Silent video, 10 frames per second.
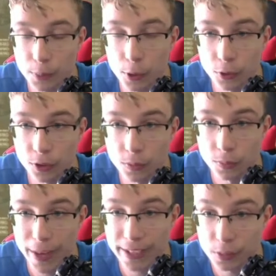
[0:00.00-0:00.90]
both
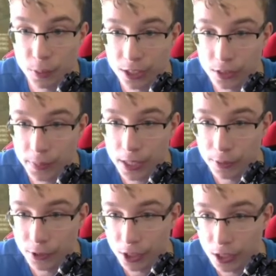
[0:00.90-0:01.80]
base 20 speed
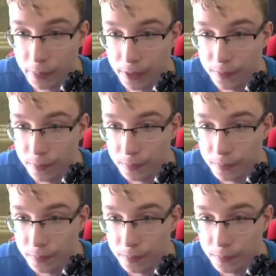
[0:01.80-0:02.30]
with Jigglypuff.